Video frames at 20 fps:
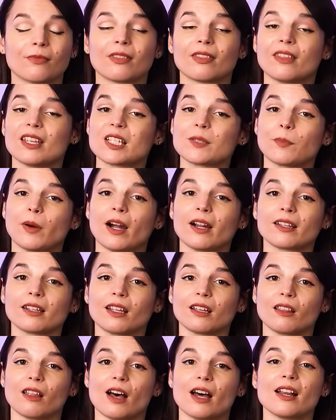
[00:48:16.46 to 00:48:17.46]
This
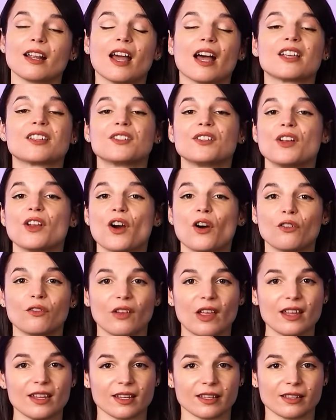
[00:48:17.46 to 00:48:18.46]
parking lot has no
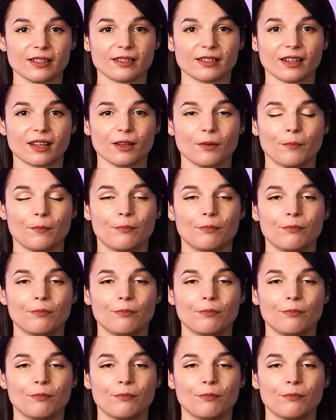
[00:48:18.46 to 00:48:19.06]
vacancy.